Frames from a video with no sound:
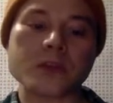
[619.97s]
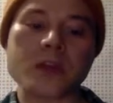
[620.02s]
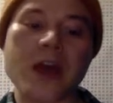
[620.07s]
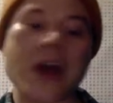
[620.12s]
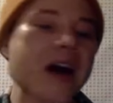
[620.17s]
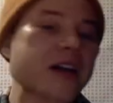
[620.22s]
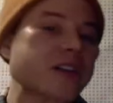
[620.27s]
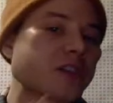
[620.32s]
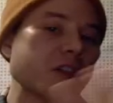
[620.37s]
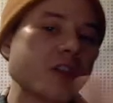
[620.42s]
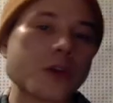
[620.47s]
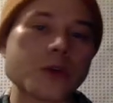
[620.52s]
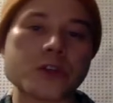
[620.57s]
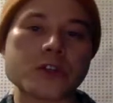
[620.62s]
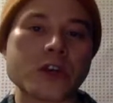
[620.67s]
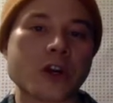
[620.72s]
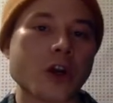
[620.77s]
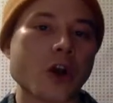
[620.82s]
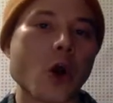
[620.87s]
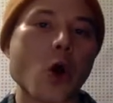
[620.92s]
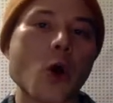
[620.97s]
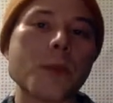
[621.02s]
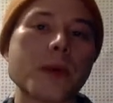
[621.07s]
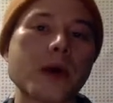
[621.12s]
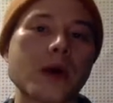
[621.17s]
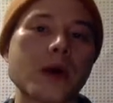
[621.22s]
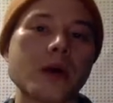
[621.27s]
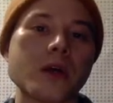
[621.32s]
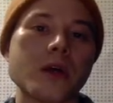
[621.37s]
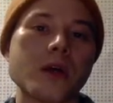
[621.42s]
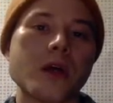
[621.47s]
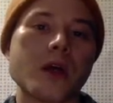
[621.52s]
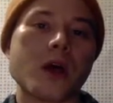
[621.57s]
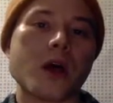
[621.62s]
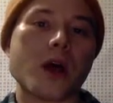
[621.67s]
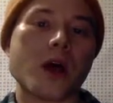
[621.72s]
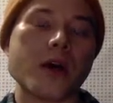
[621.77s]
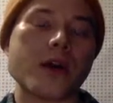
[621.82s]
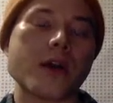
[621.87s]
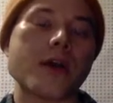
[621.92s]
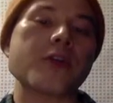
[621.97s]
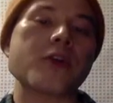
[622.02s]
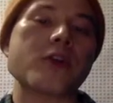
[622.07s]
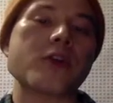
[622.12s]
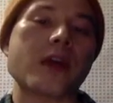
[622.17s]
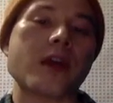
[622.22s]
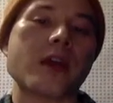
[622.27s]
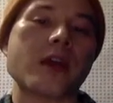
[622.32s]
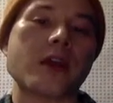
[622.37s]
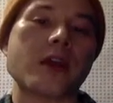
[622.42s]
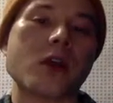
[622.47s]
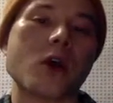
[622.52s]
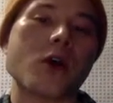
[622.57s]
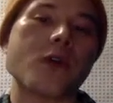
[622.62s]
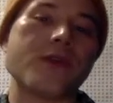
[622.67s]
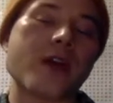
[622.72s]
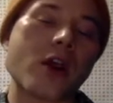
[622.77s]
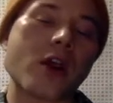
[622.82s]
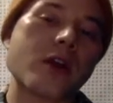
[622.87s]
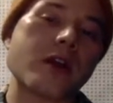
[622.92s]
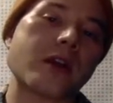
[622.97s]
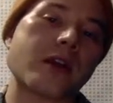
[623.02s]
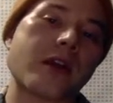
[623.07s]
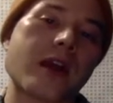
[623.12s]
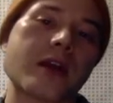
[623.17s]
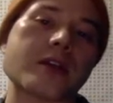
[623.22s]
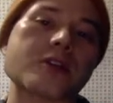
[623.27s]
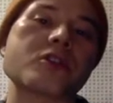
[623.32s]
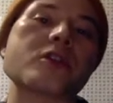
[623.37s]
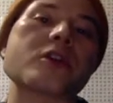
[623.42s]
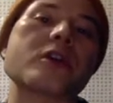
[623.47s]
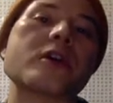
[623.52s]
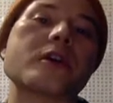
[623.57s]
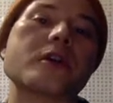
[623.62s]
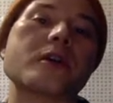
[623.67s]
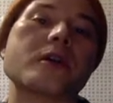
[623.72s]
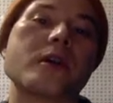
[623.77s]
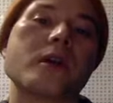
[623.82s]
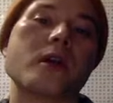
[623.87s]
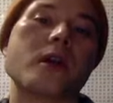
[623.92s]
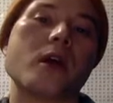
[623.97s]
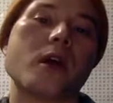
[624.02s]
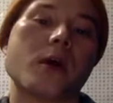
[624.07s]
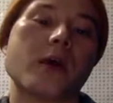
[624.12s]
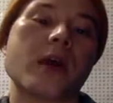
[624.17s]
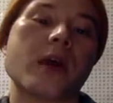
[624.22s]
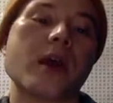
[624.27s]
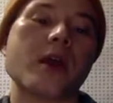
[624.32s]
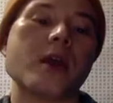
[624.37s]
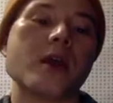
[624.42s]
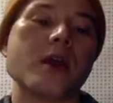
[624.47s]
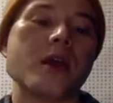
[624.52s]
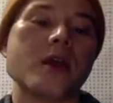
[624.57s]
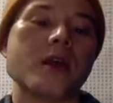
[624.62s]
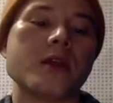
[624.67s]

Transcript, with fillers: osteosarcoma, another getting ovarian cancer, okay?